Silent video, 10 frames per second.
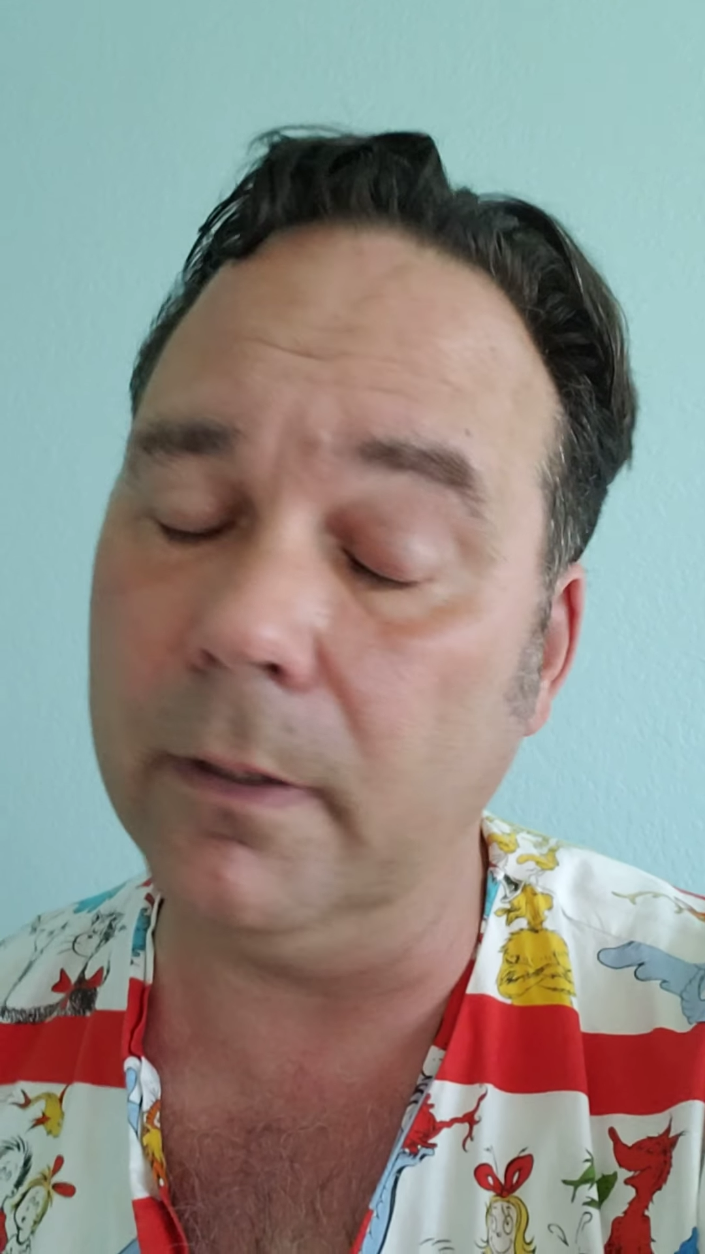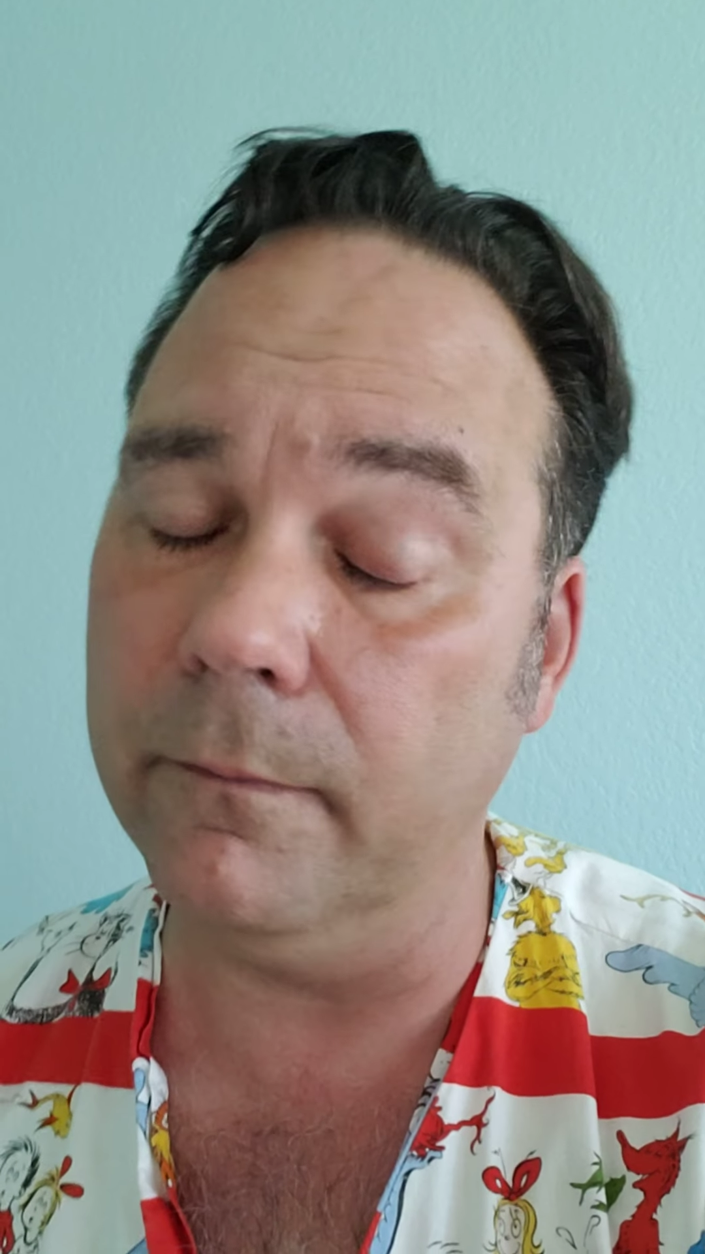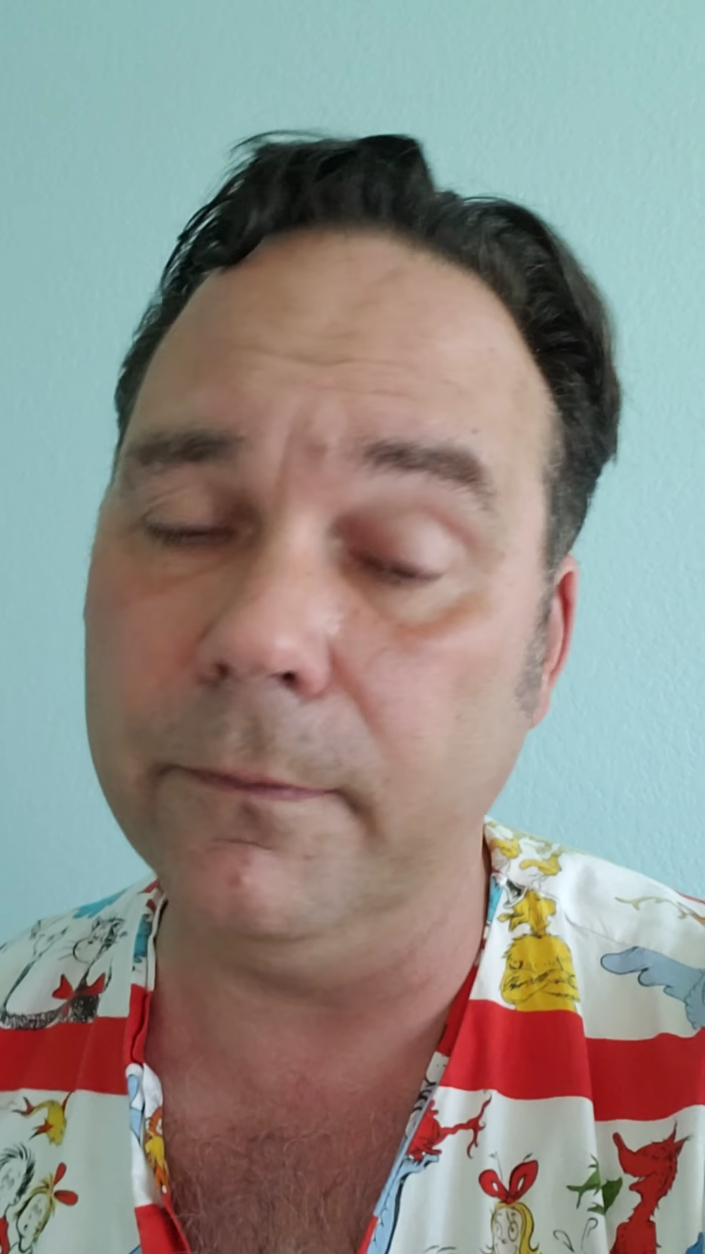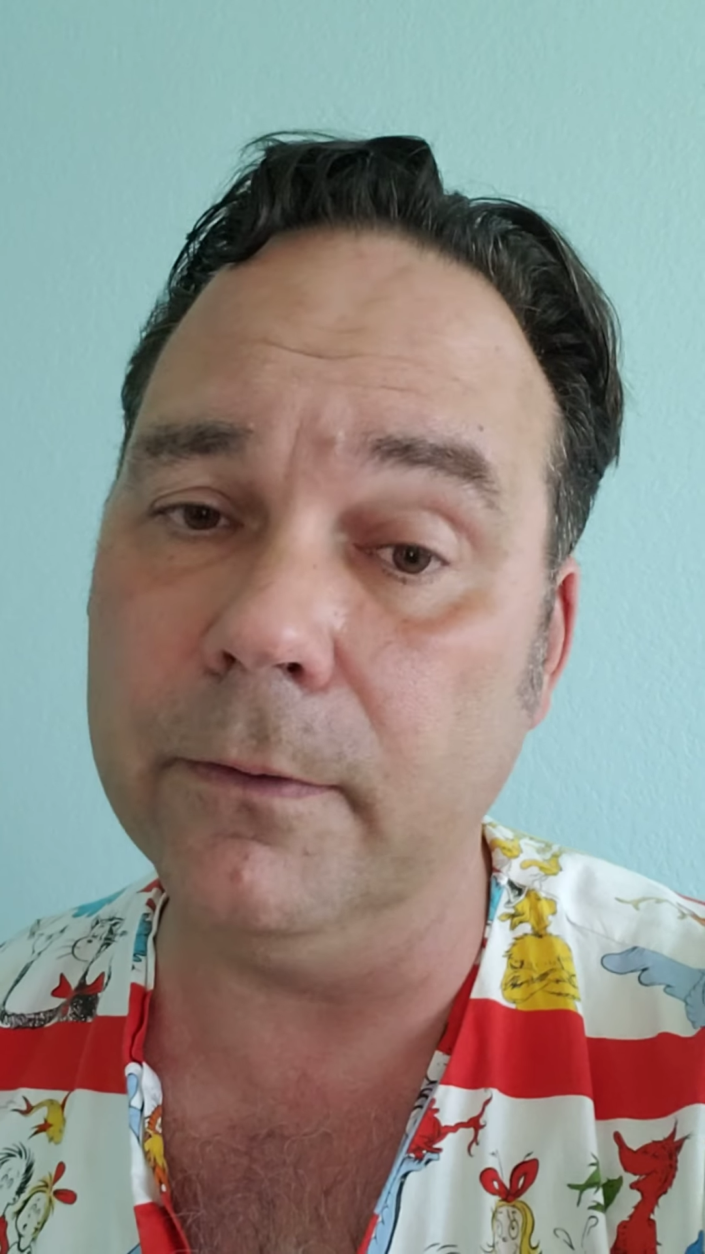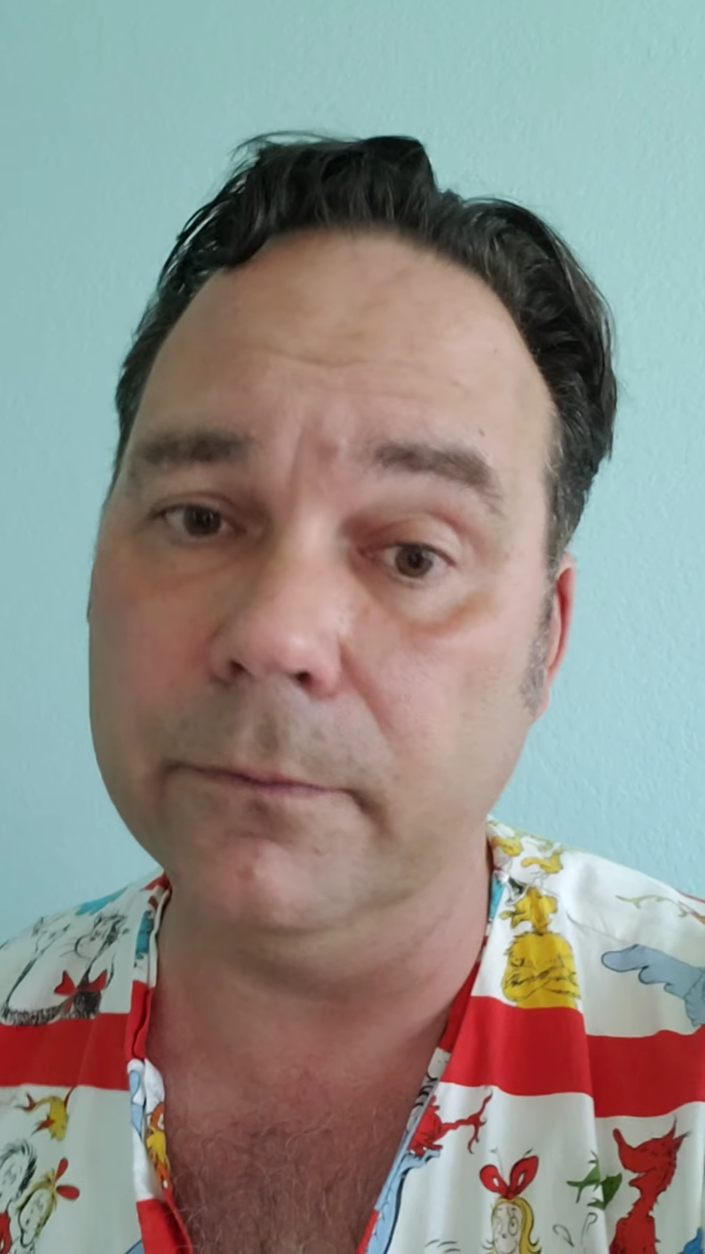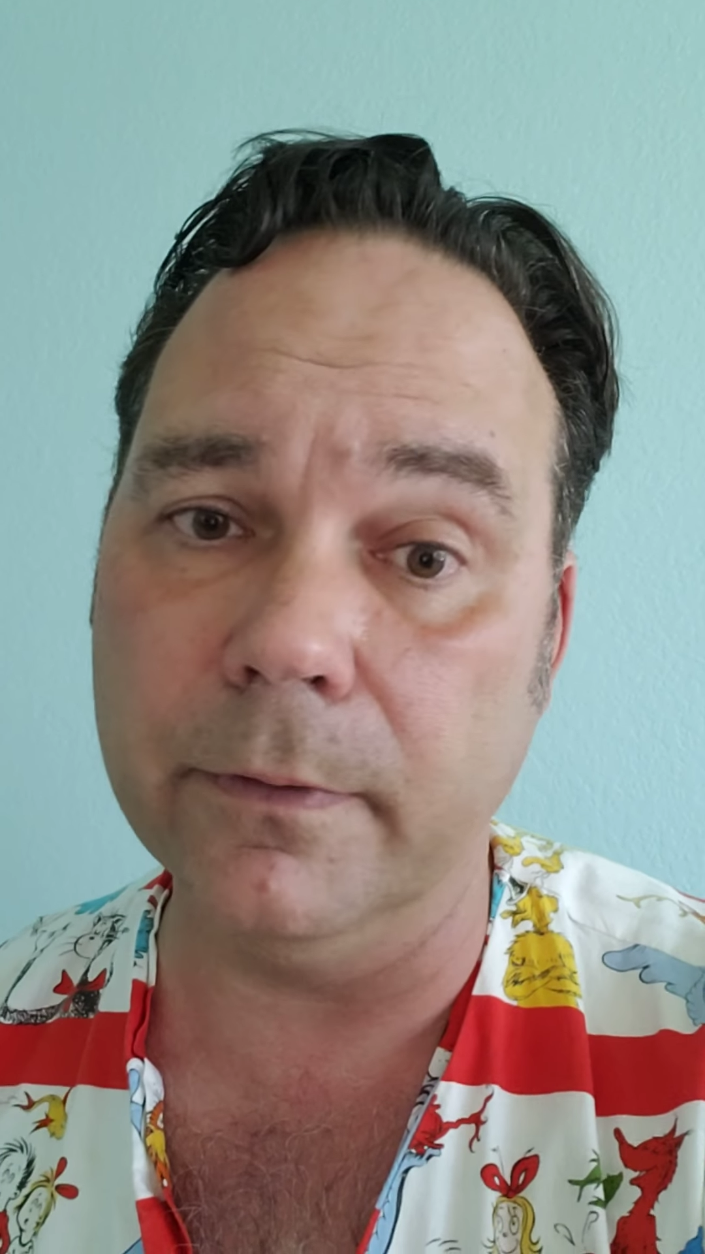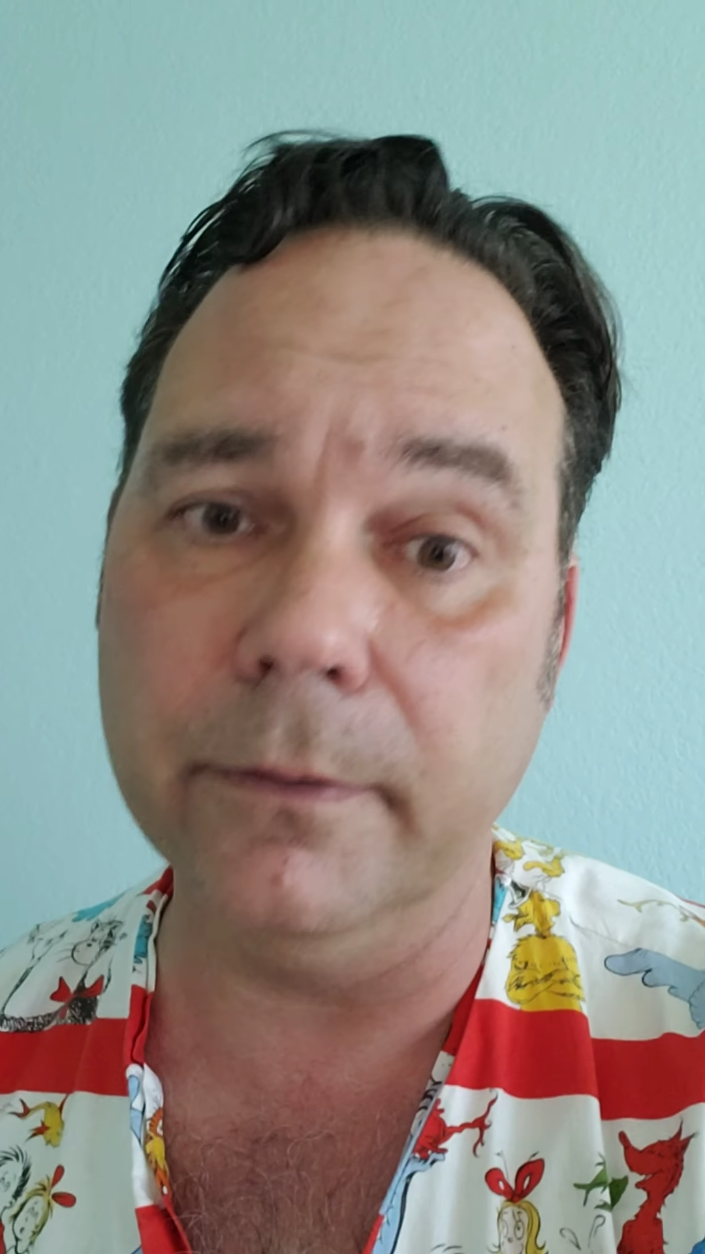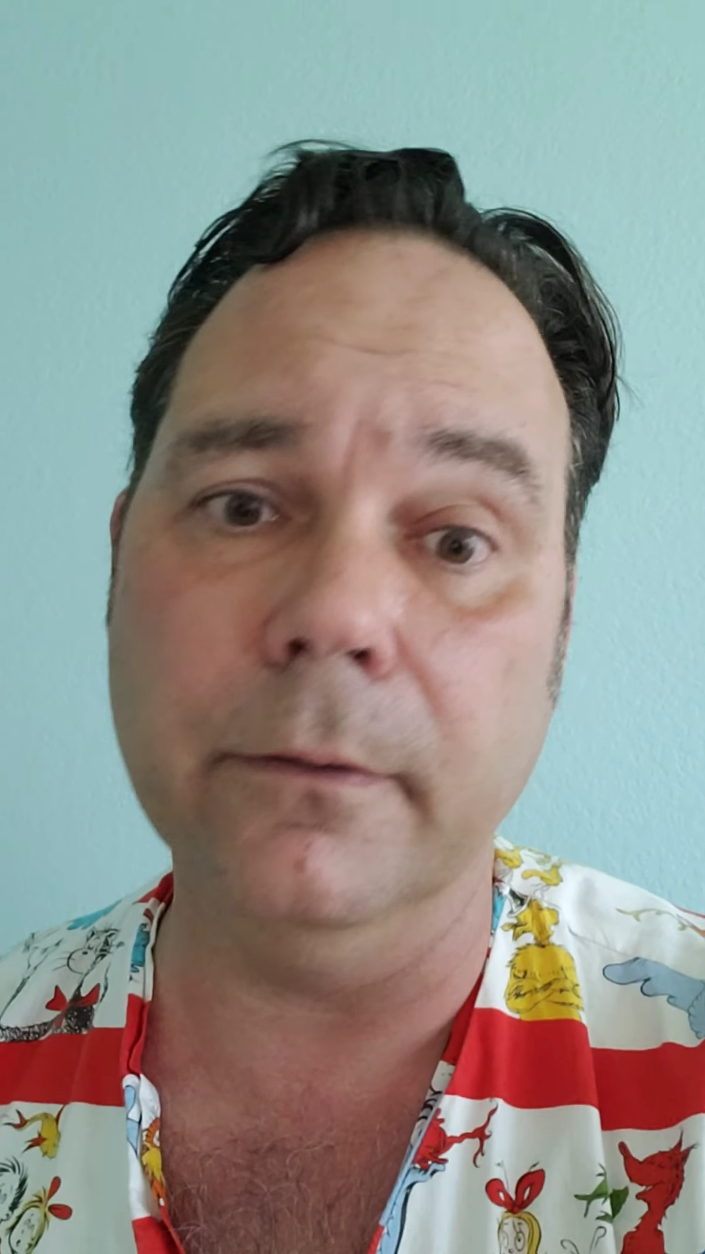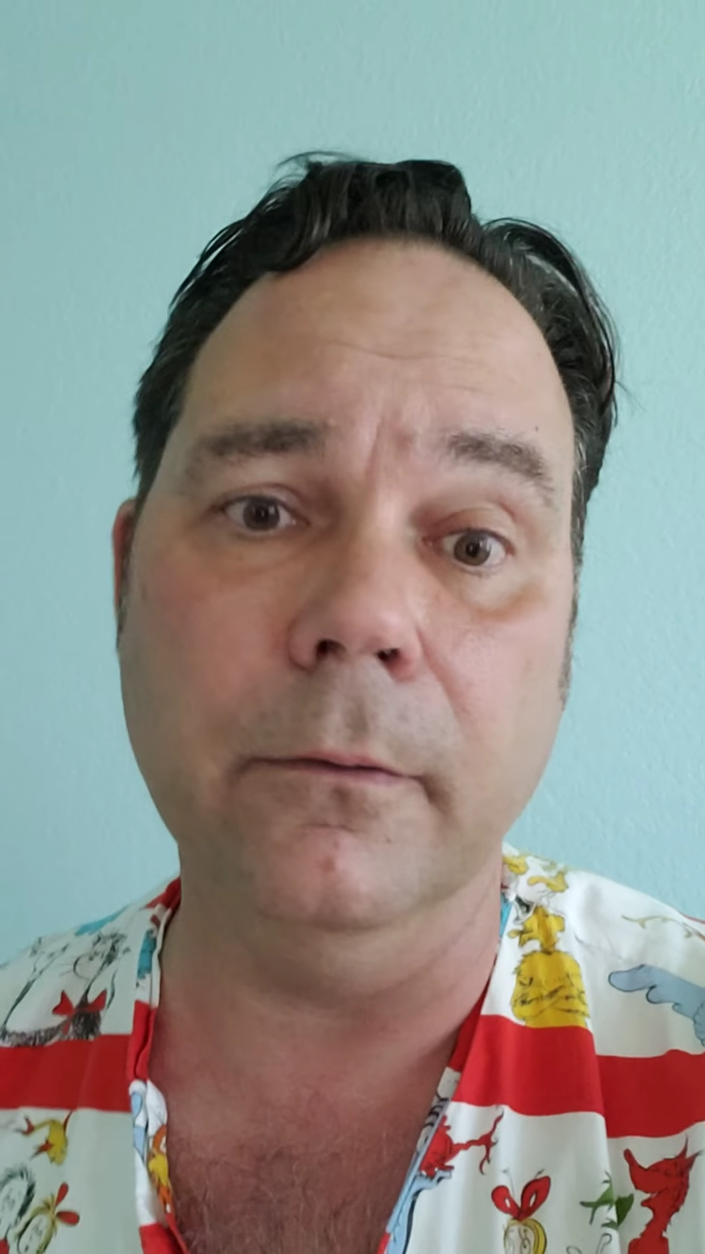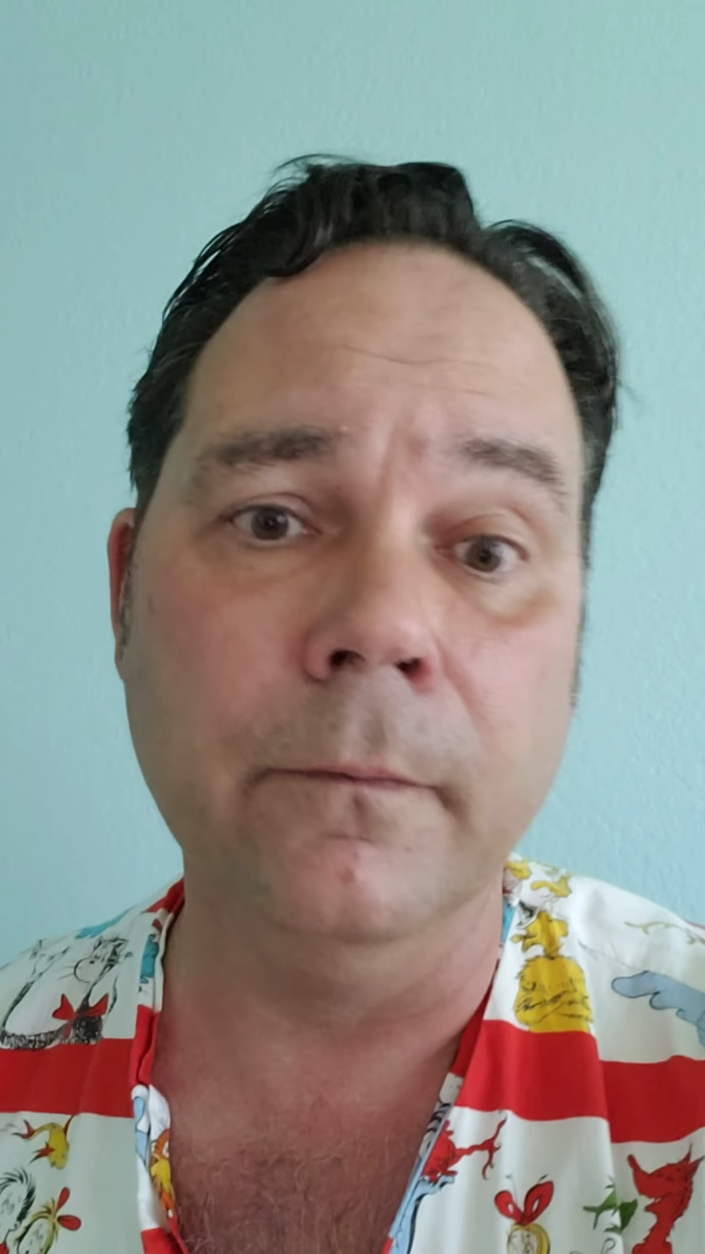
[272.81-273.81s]
confuse the
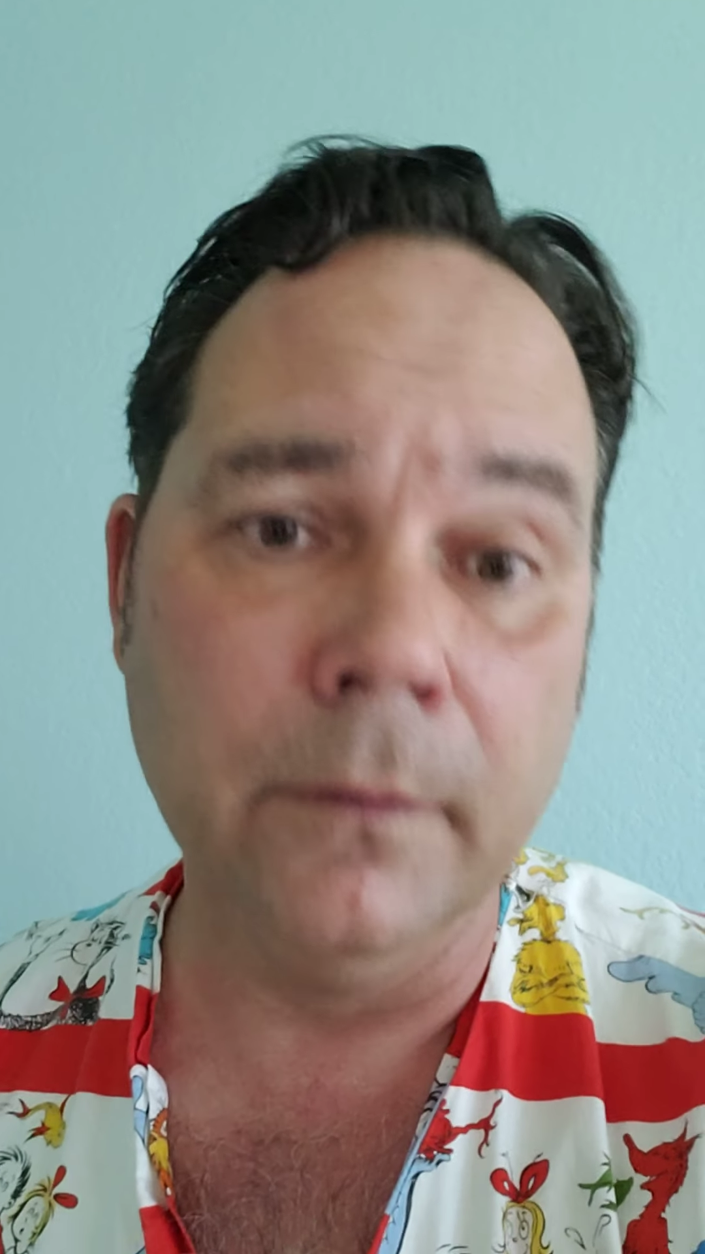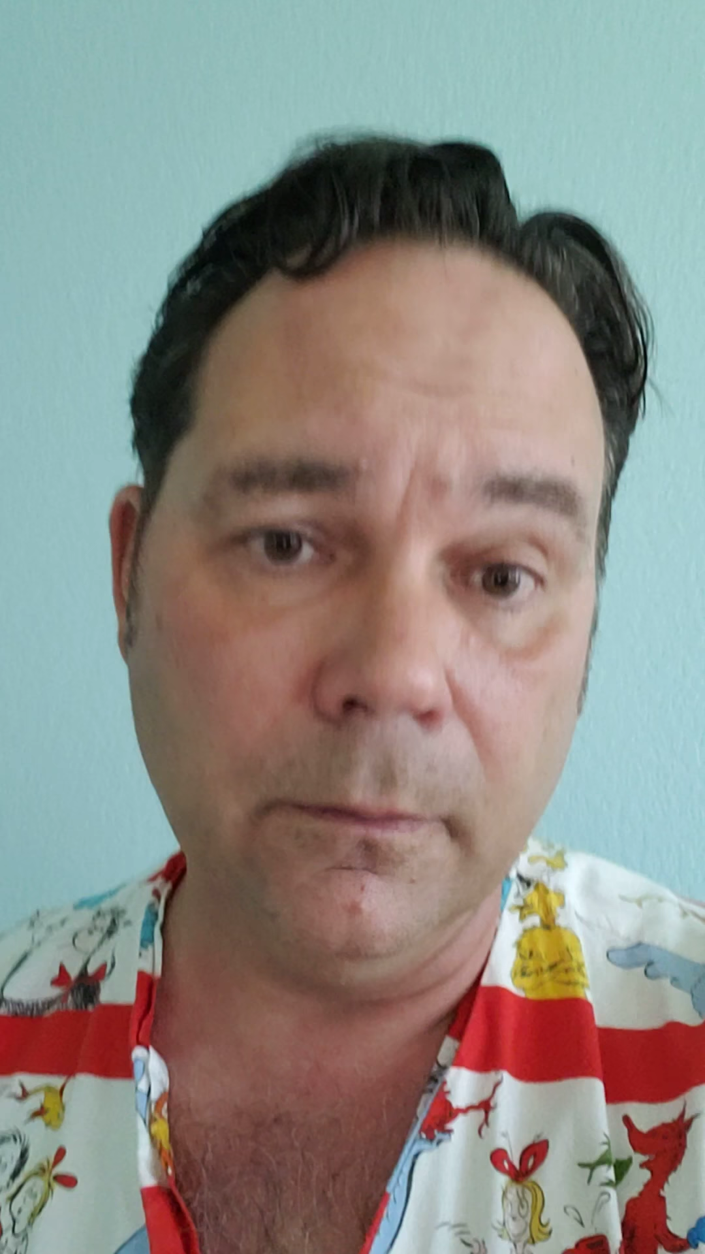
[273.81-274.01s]
two.